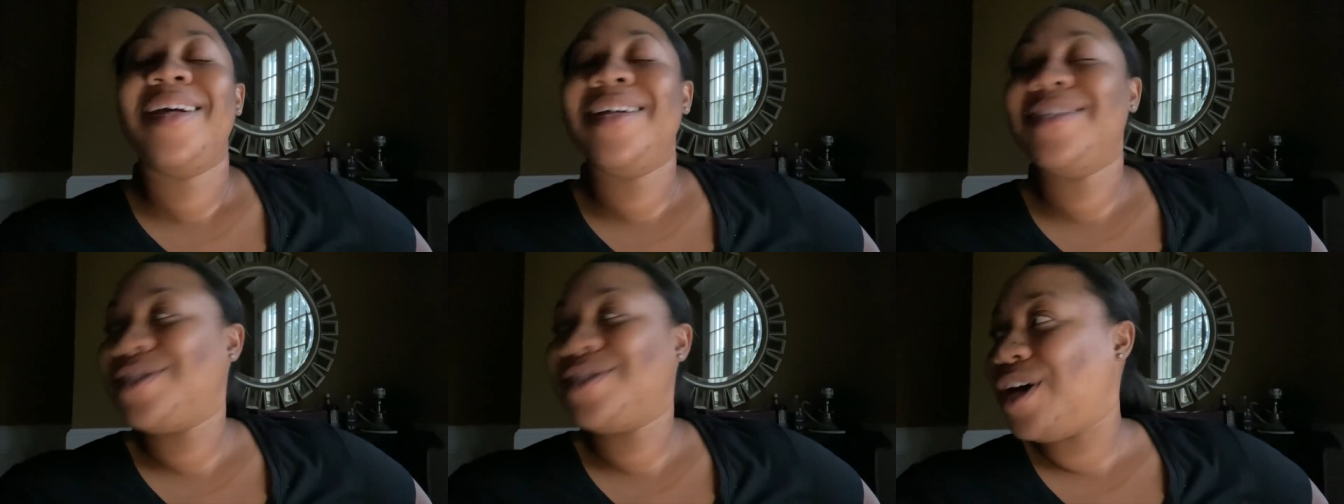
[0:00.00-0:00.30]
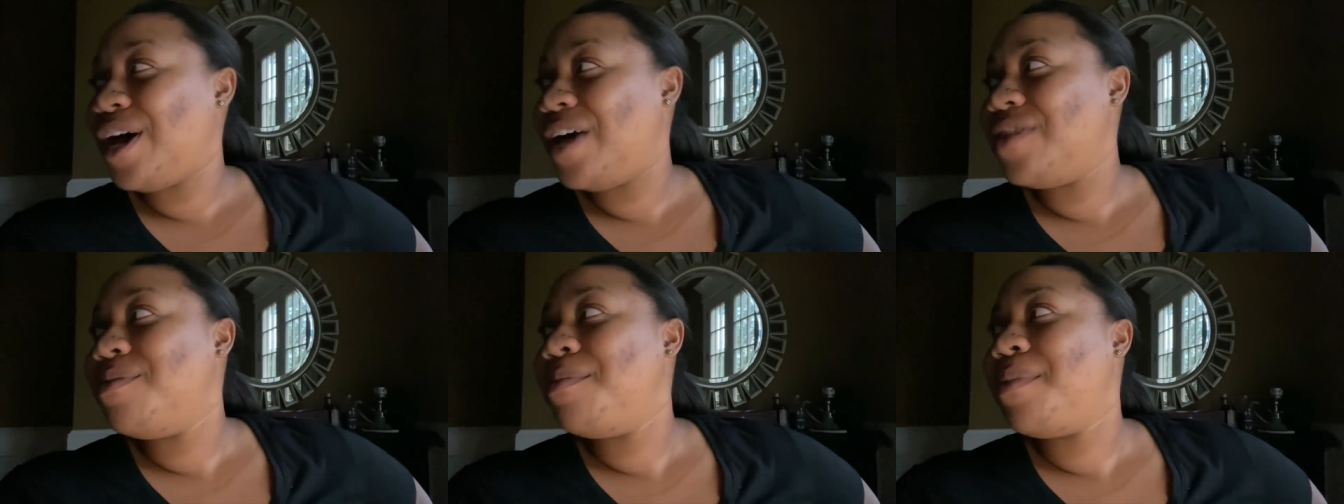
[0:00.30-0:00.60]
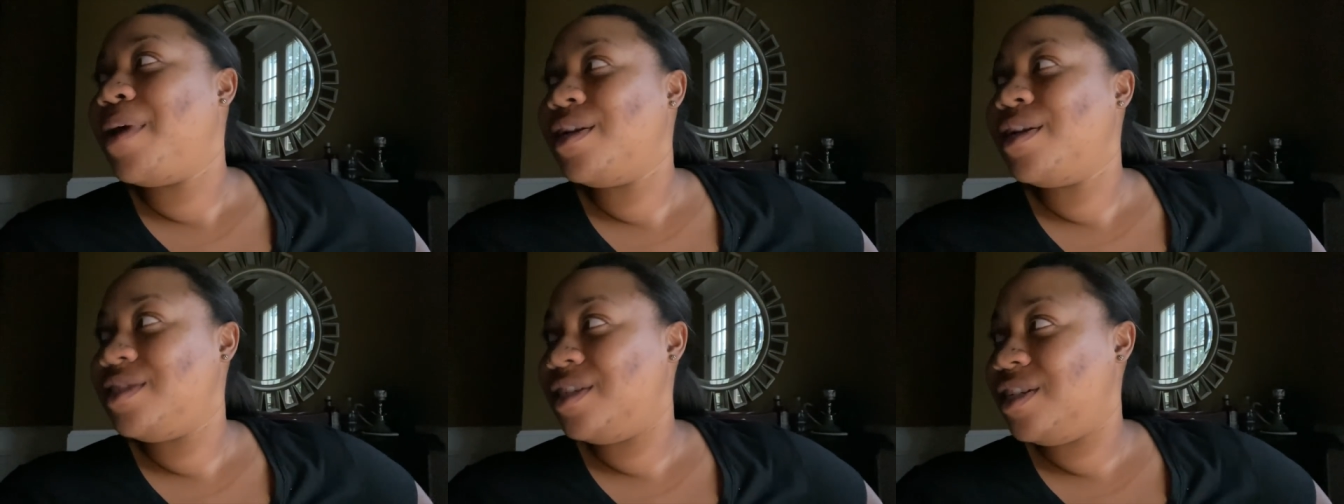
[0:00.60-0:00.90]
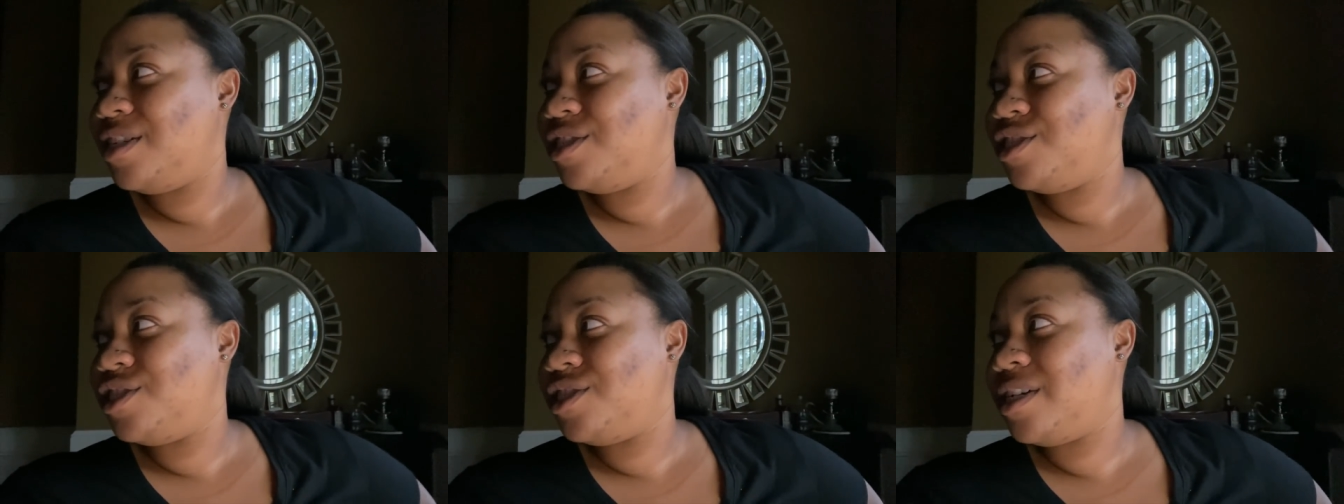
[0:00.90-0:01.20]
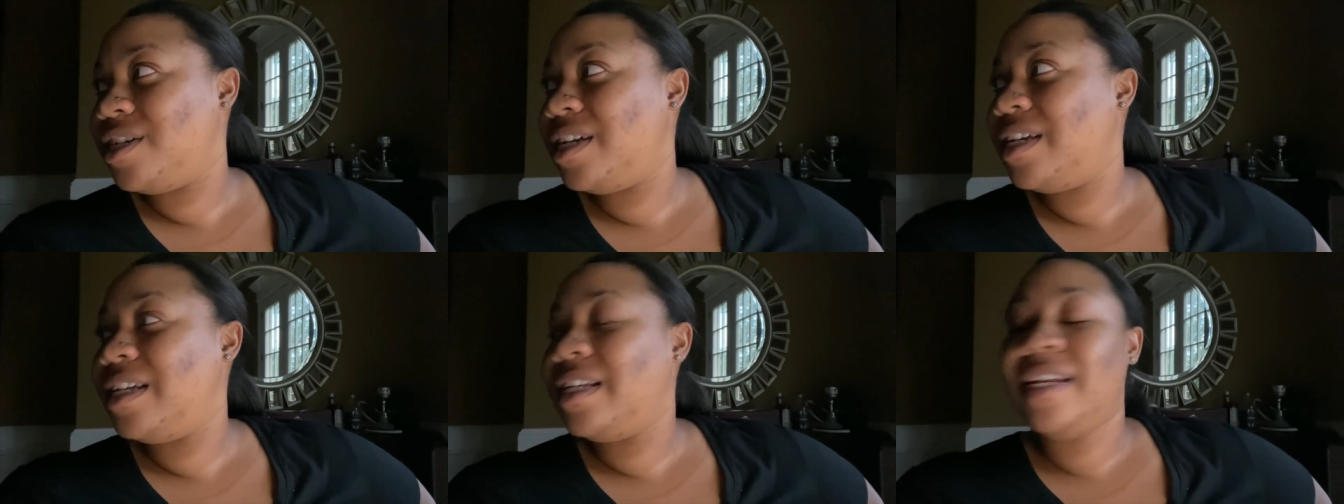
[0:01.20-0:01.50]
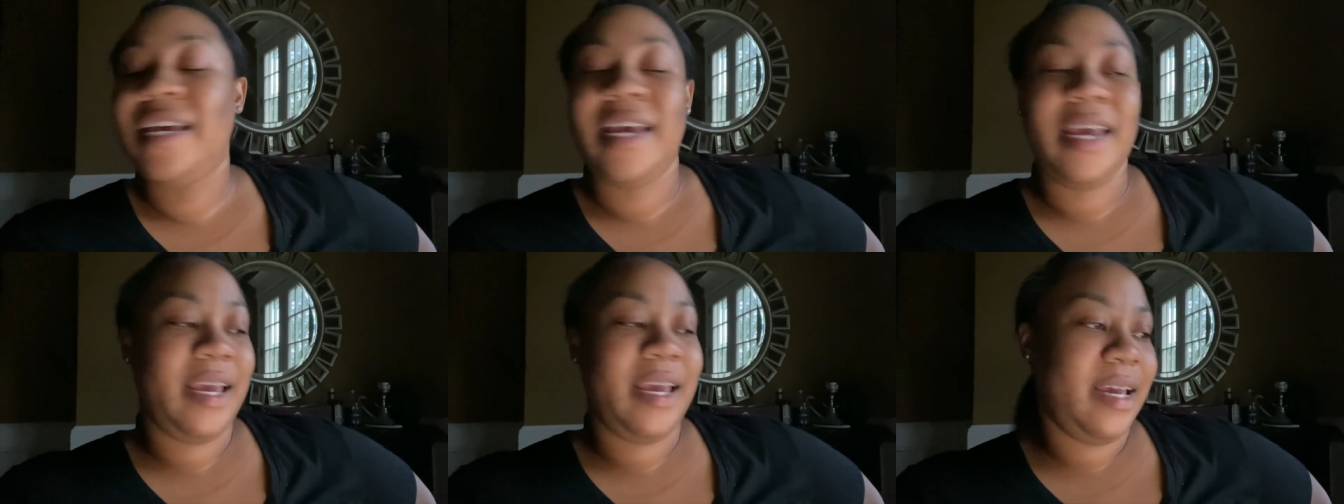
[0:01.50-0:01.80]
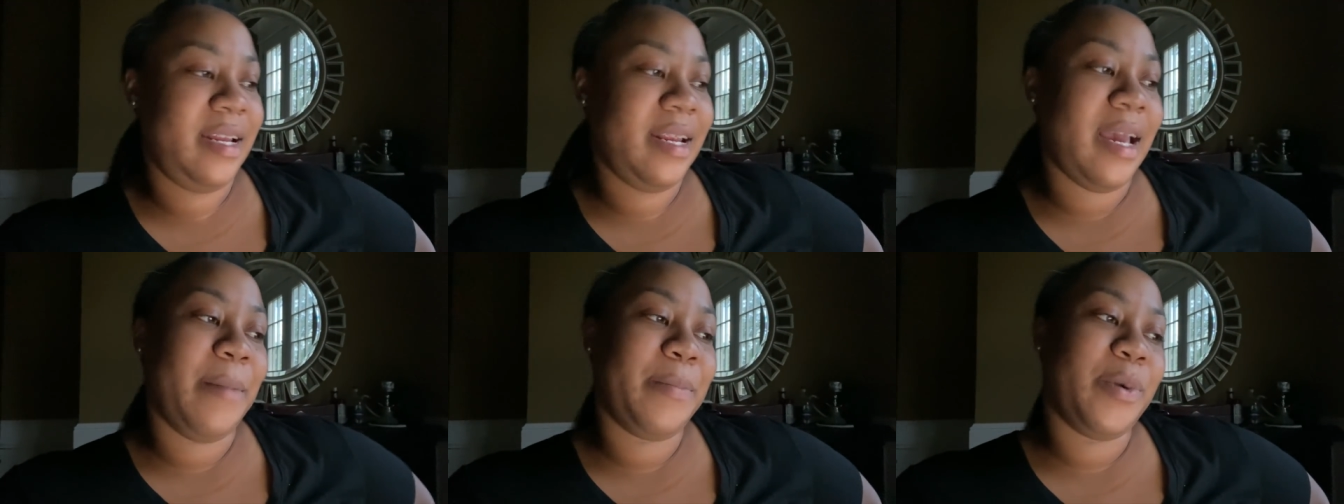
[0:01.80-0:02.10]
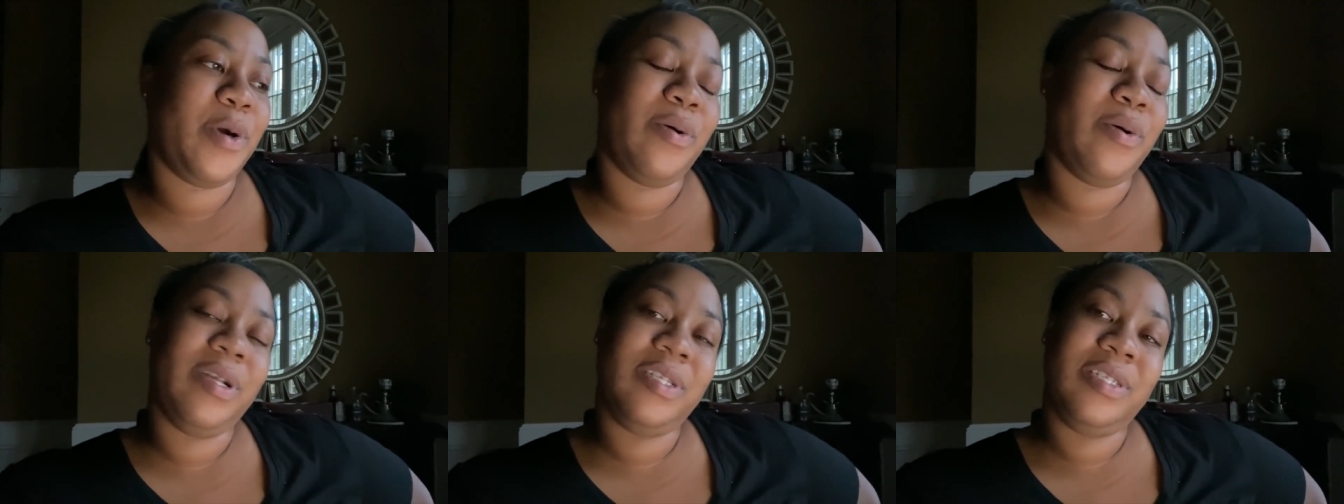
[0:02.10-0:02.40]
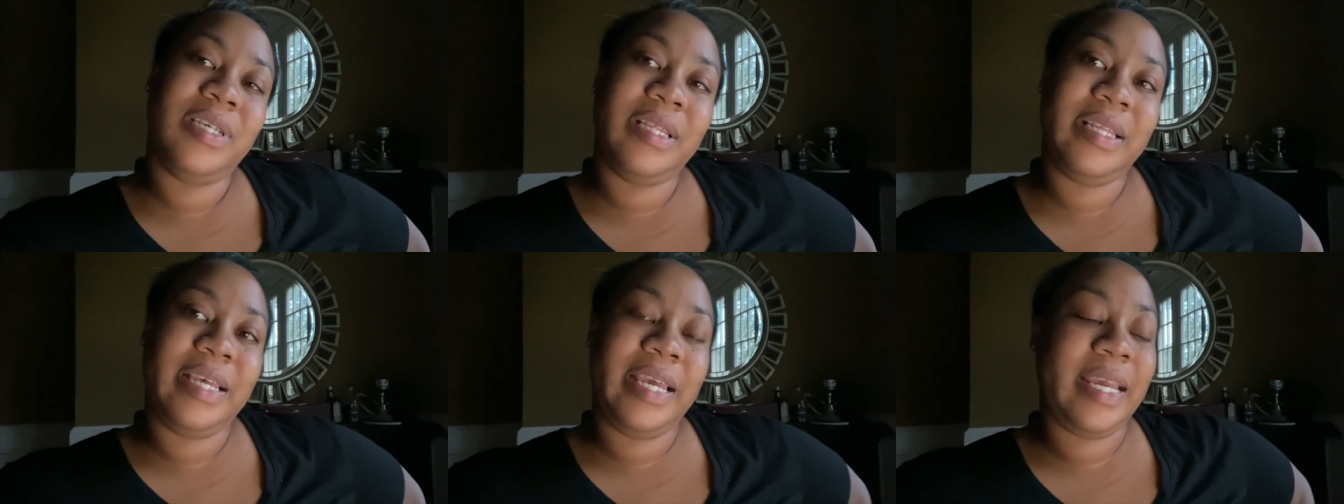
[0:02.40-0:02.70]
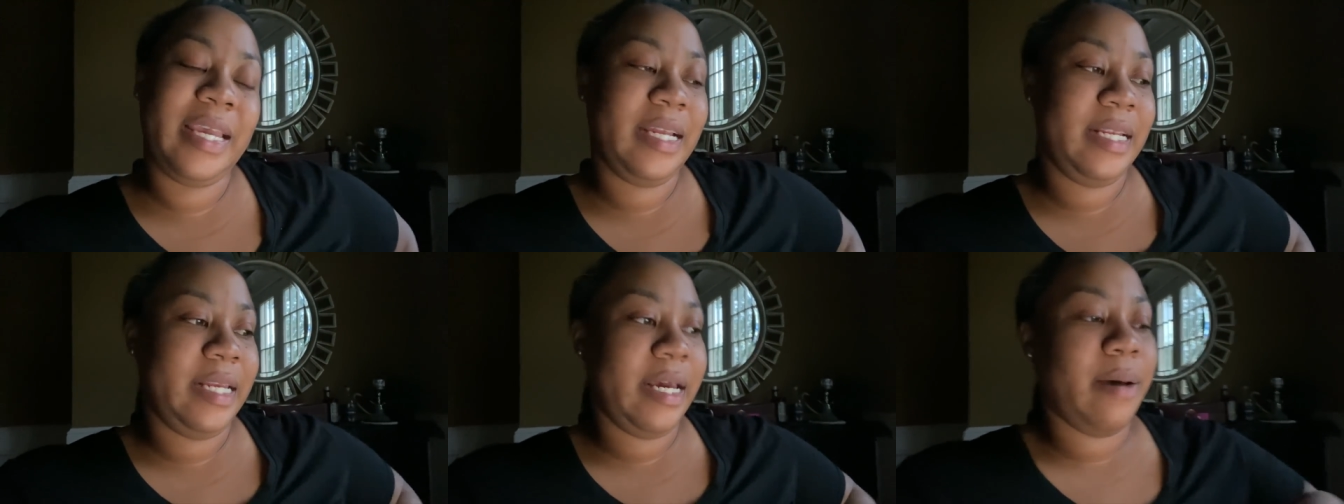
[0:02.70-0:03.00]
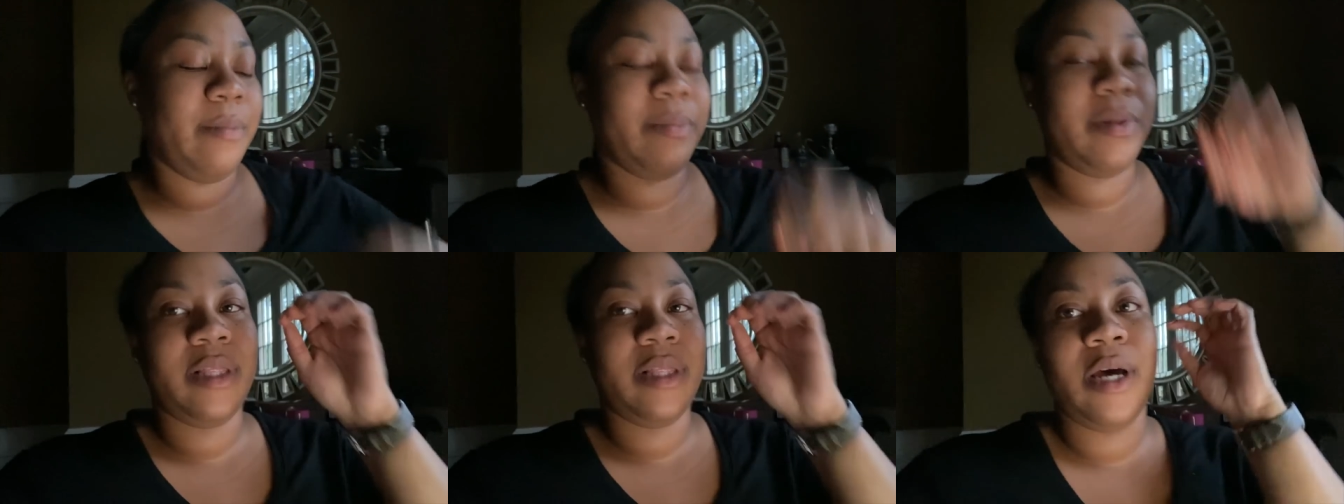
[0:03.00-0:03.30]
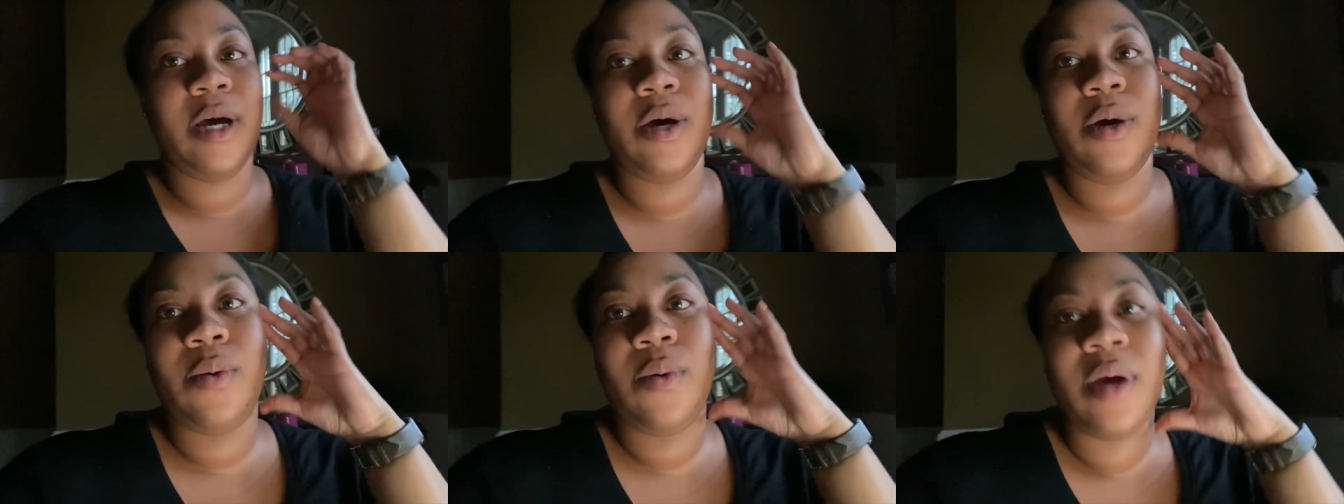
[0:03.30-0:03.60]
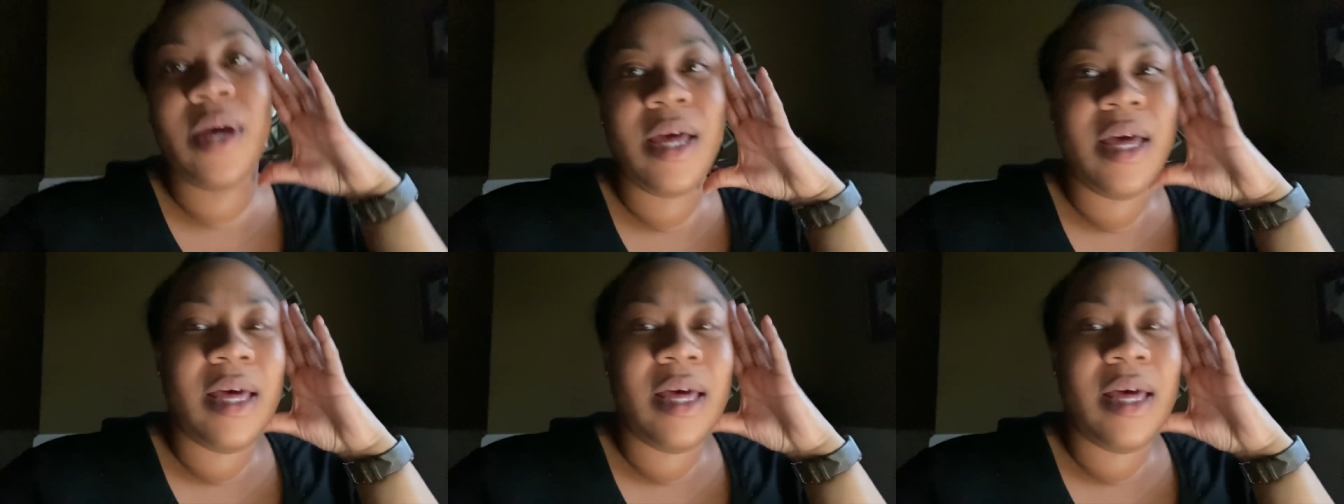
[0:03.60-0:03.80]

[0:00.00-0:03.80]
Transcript: it's called the Bartesian, and I'm going to link it down below.